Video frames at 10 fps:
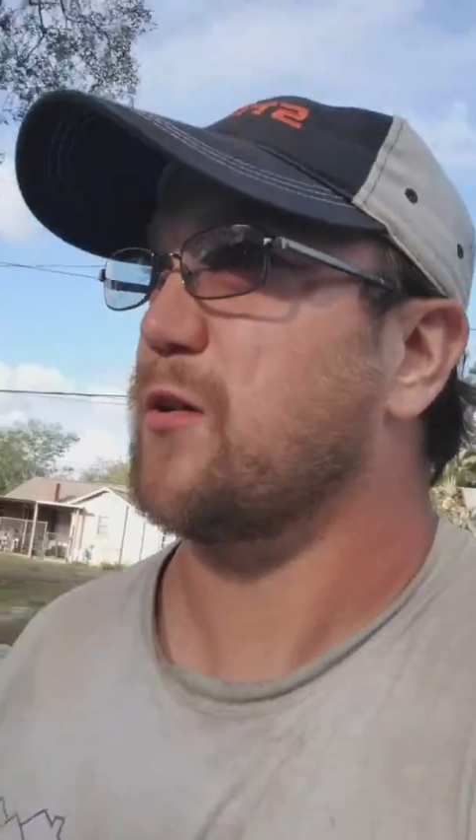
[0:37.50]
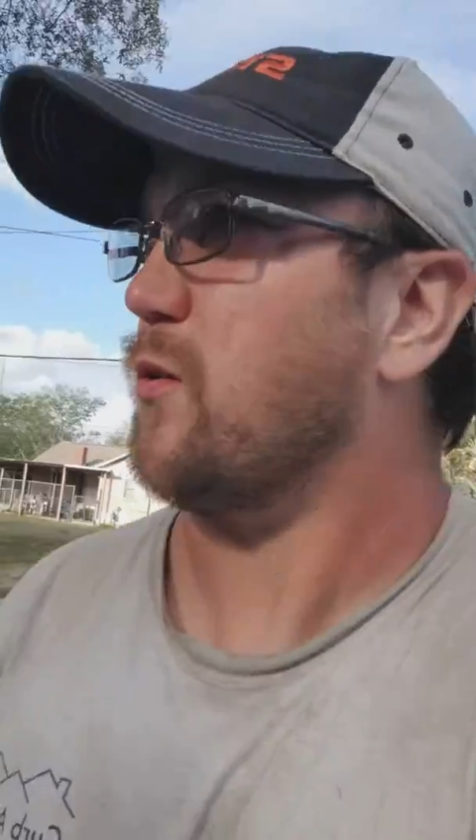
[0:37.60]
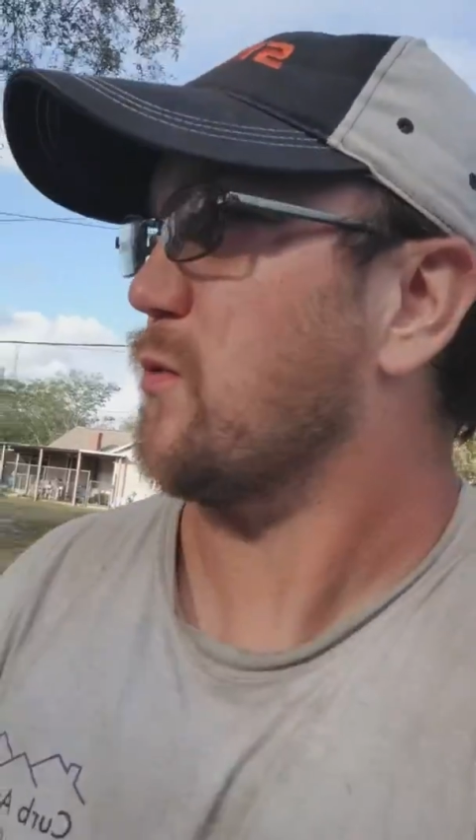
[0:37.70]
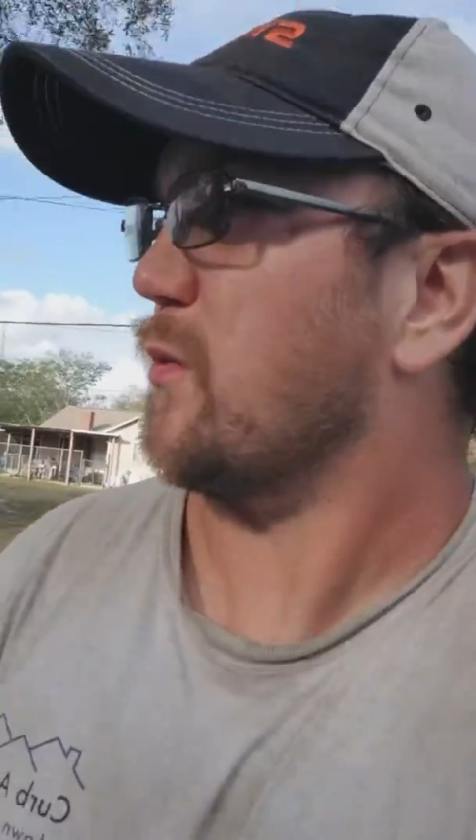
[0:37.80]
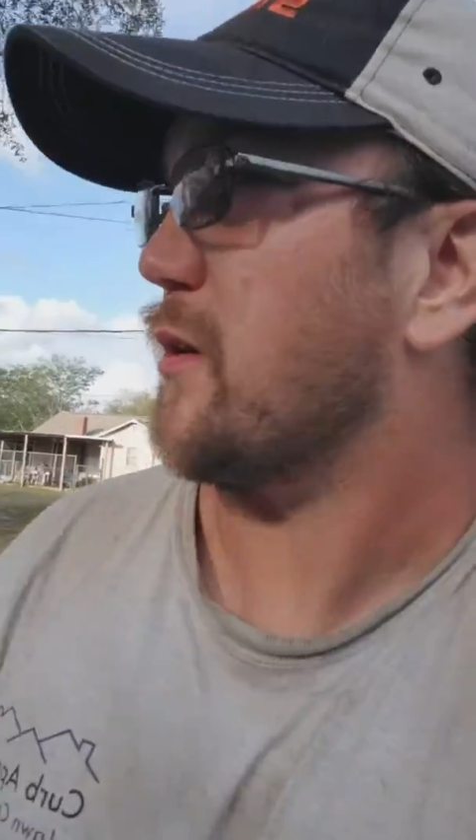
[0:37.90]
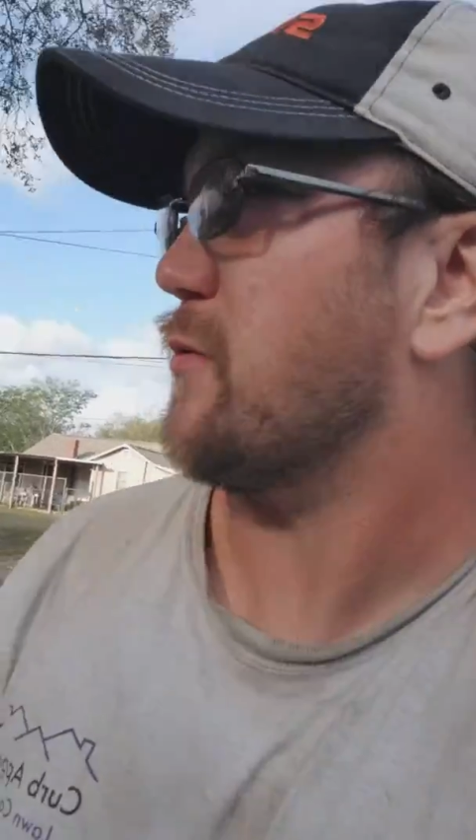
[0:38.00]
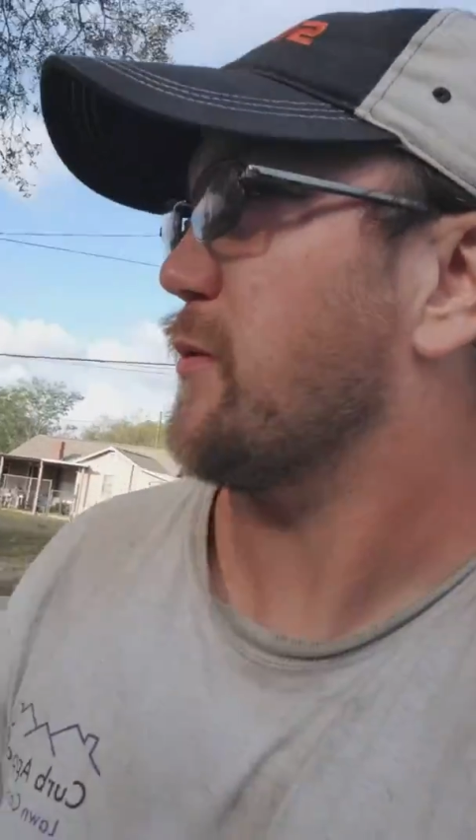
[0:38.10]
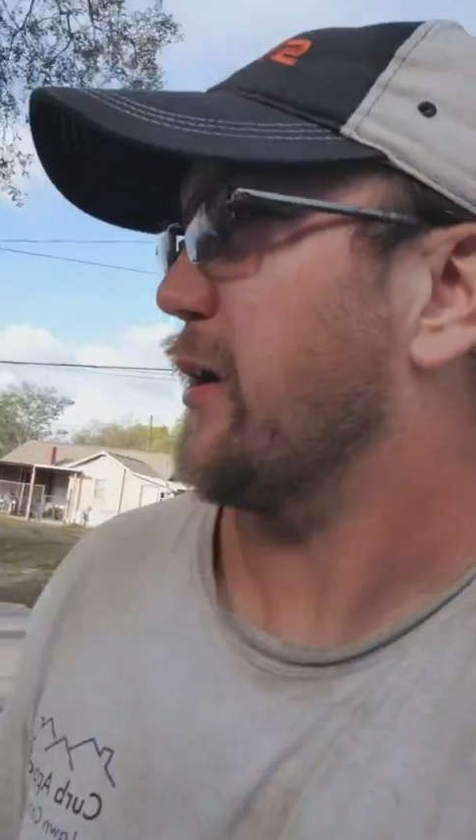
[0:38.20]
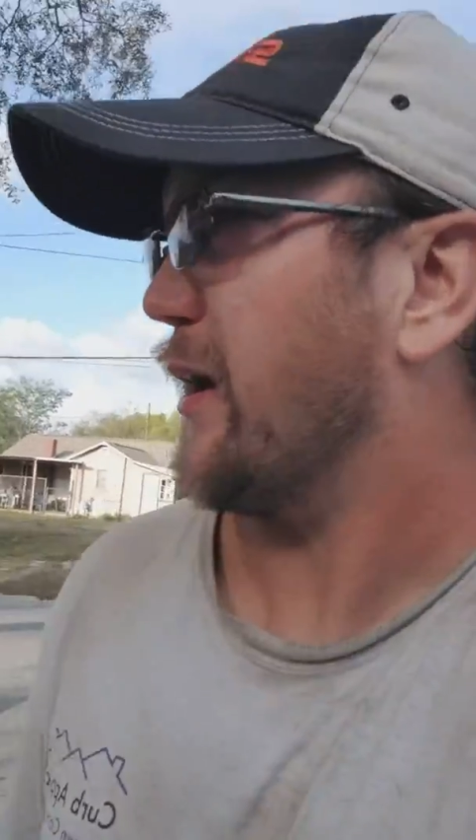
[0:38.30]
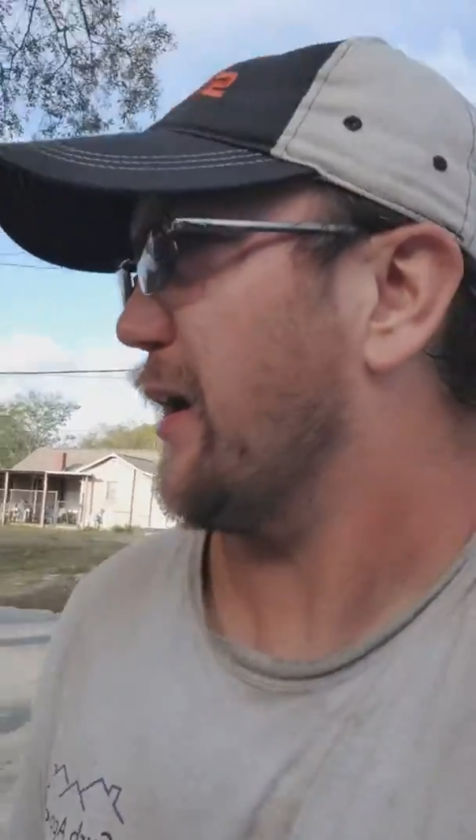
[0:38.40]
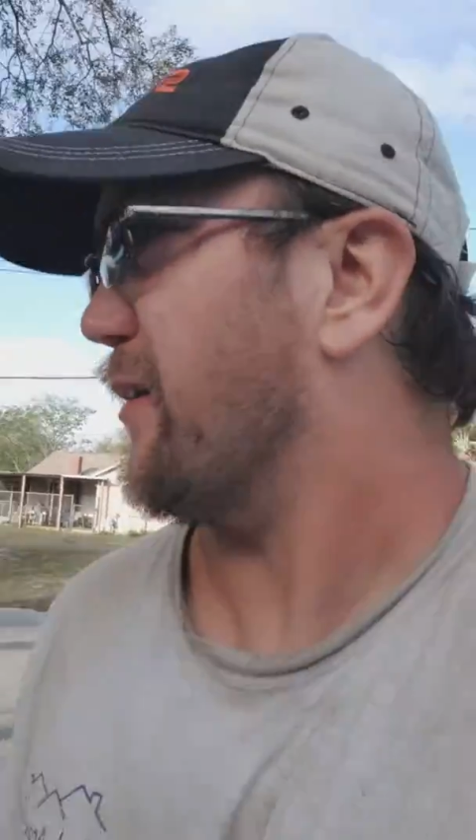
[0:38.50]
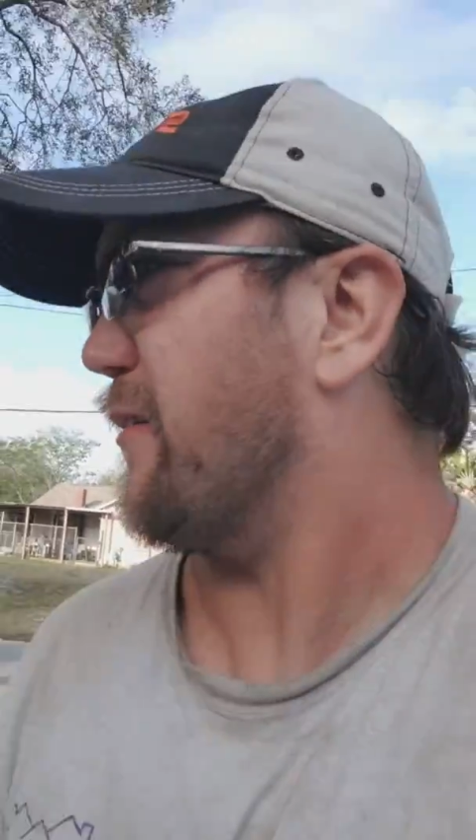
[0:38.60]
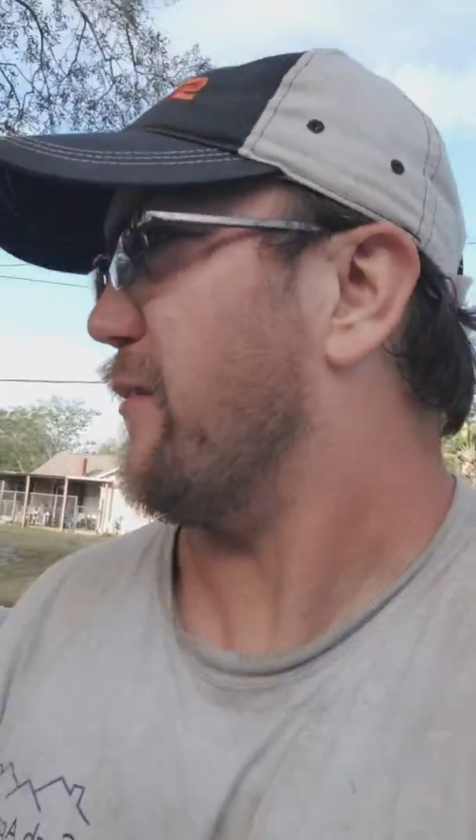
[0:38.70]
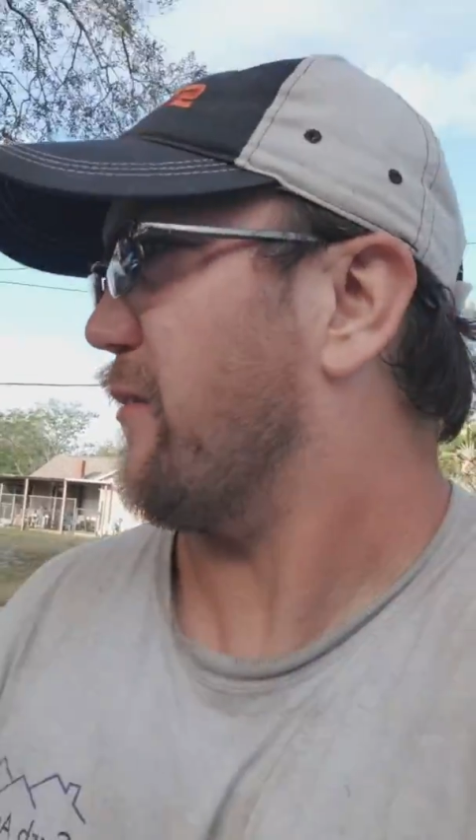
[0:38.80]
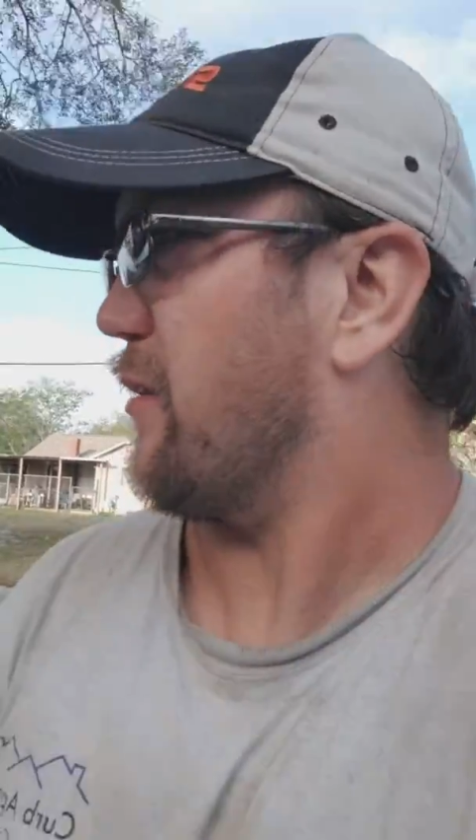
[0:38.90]
cold weather we
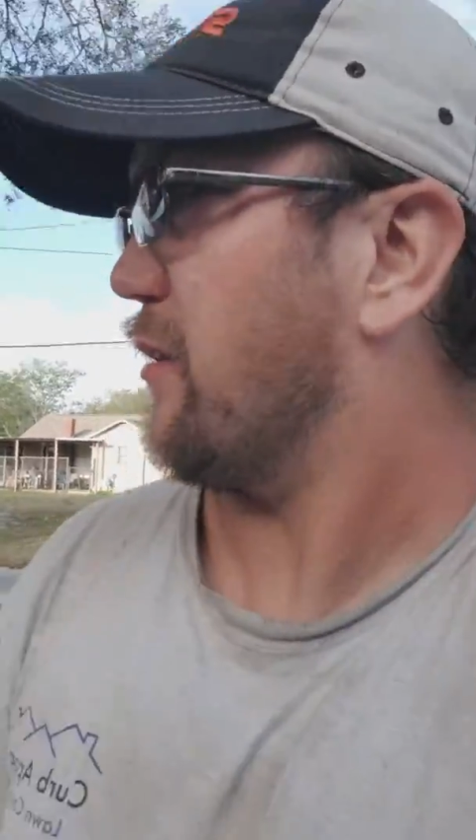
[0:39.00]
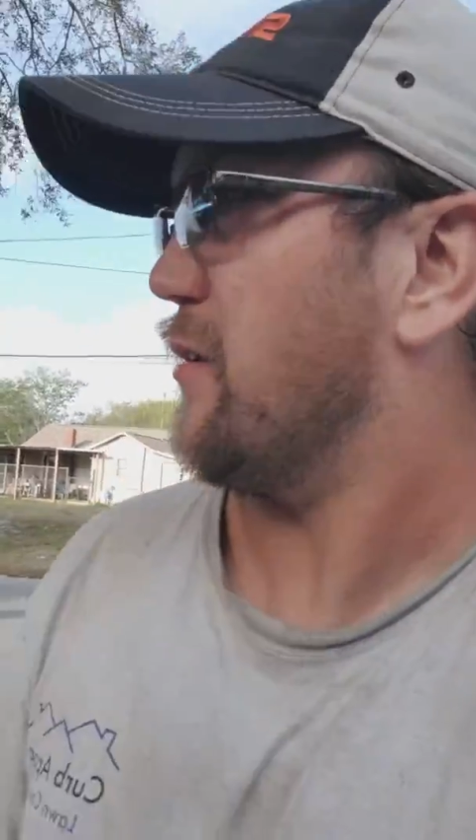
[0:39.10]
had is